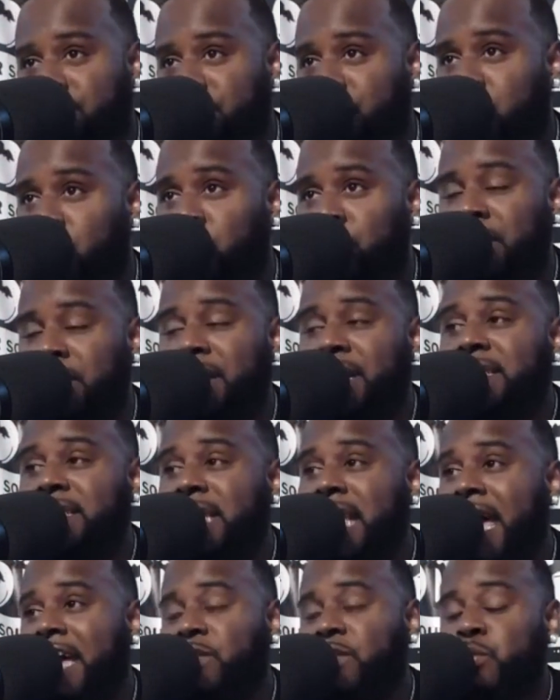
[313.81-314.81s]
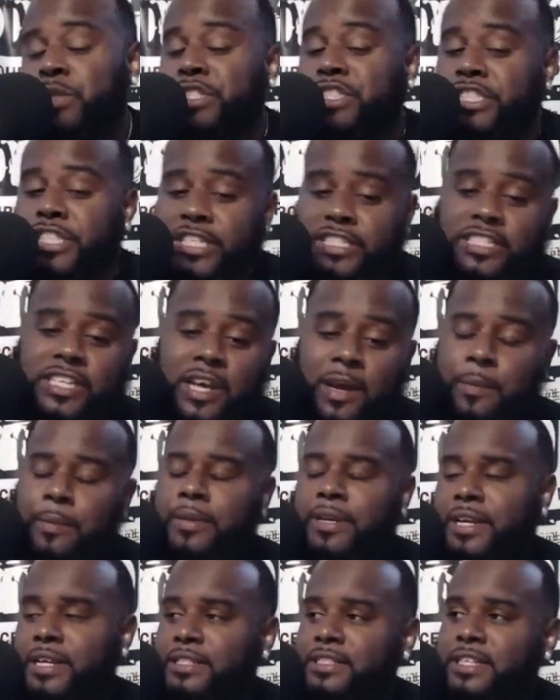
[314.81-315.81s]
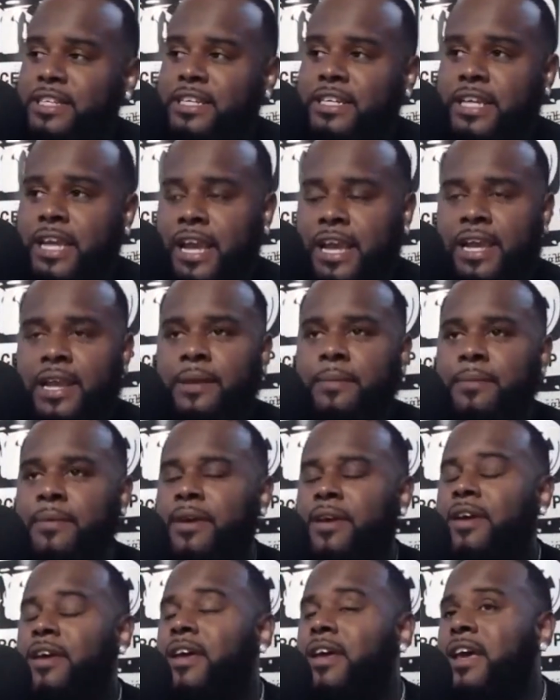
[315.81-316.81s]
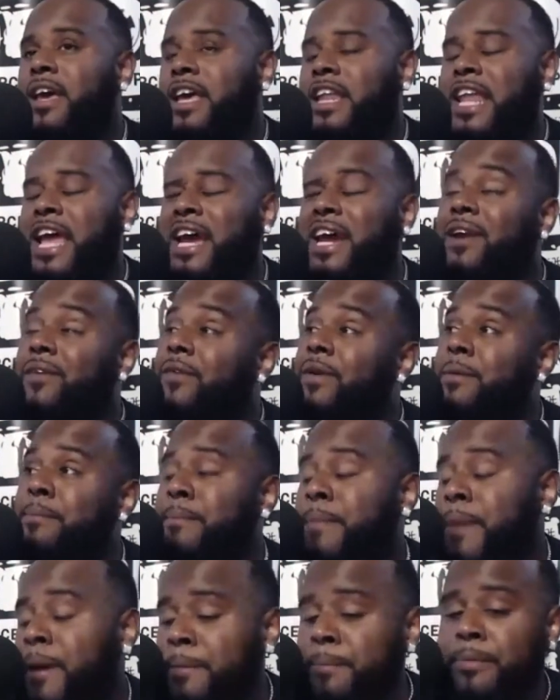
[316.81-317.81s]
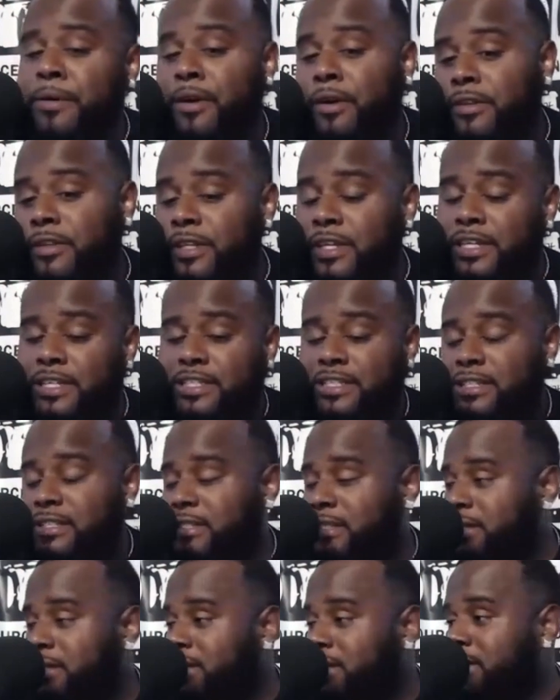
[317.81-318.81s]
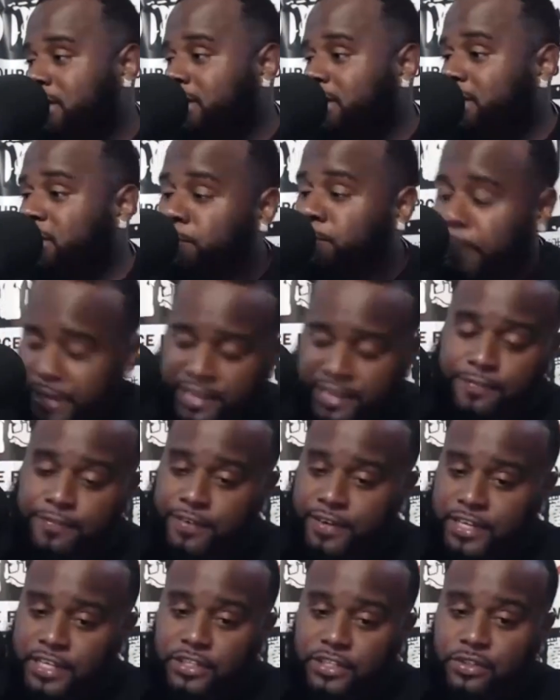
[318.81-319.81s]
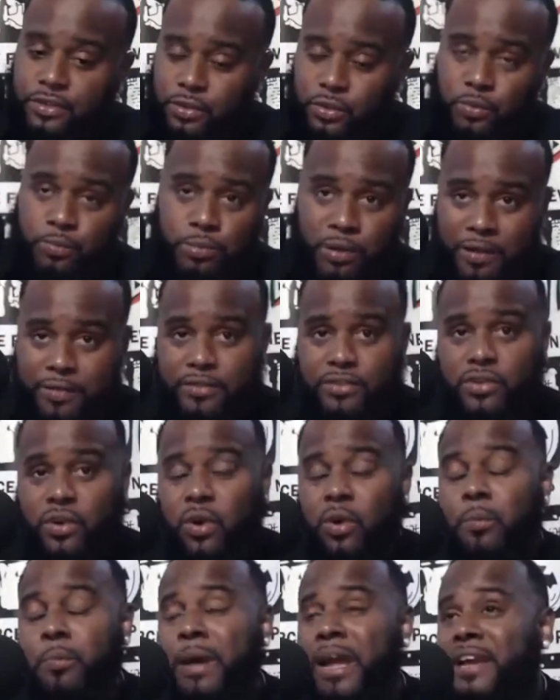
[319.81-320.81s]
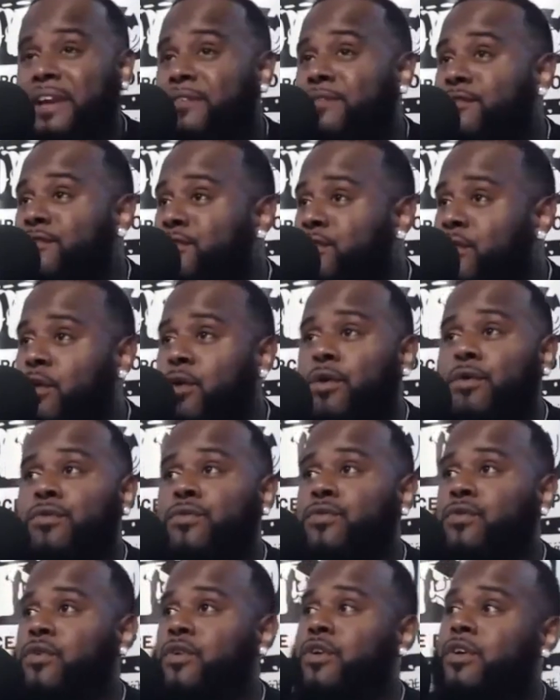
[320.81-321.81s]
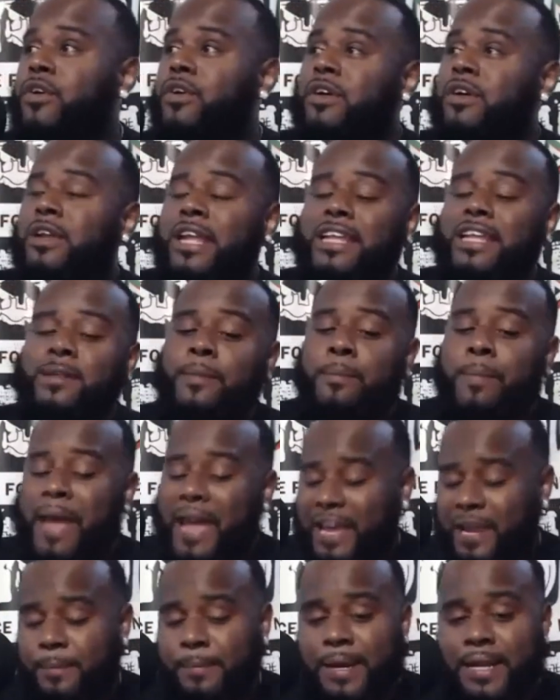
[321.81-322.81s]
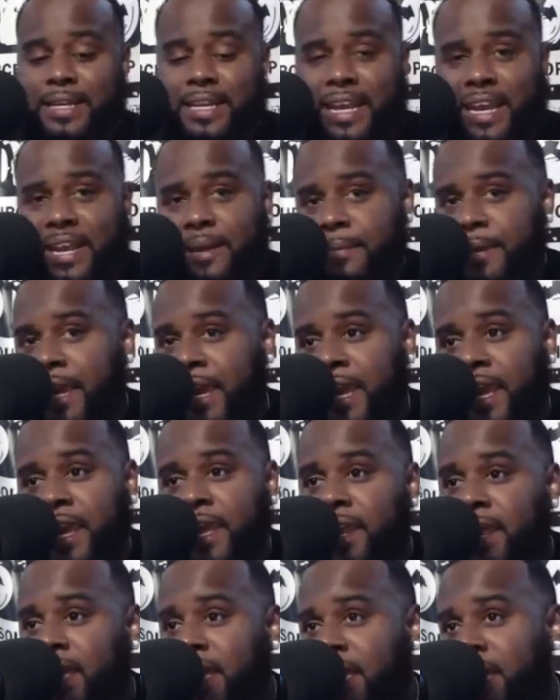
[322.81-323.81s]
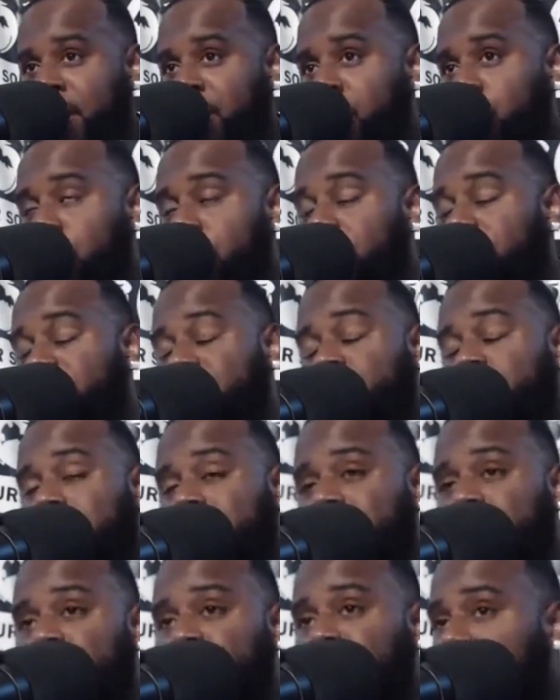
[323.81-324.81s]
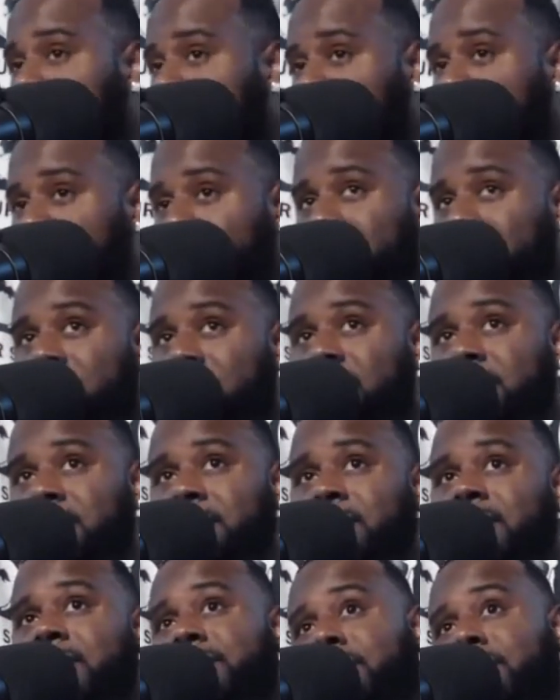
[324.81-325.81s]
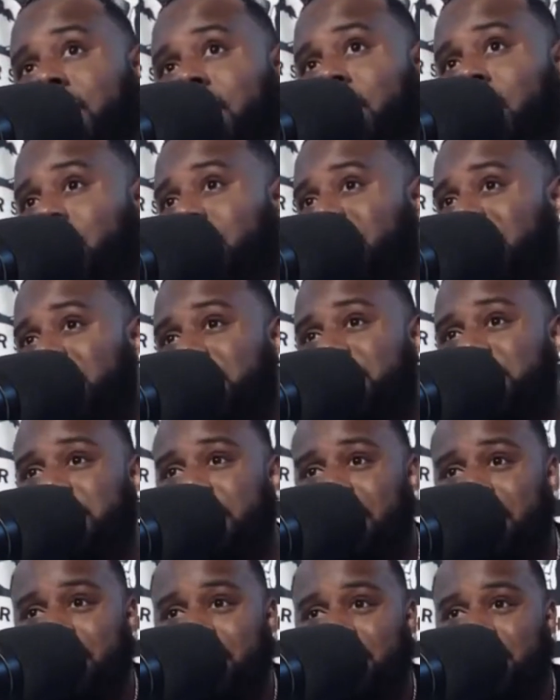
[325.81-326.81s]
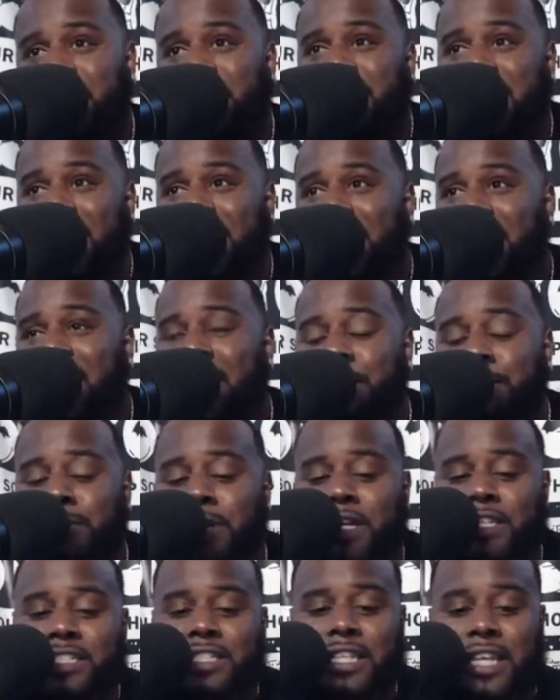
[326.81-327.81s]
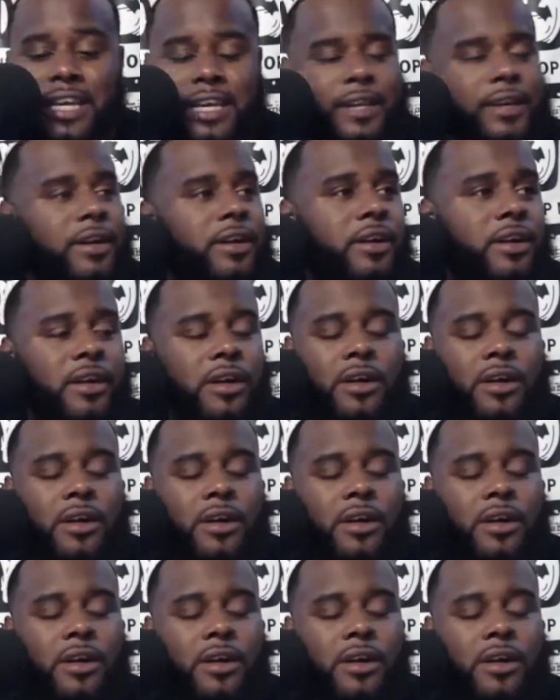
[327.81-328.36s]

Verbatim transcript: when these guys were just coming into the game and I can remember this this beef and these two brothers going back and forth like the back of my damn hand, and it, it just wasn't pretty. But for all these years, a decade plus later,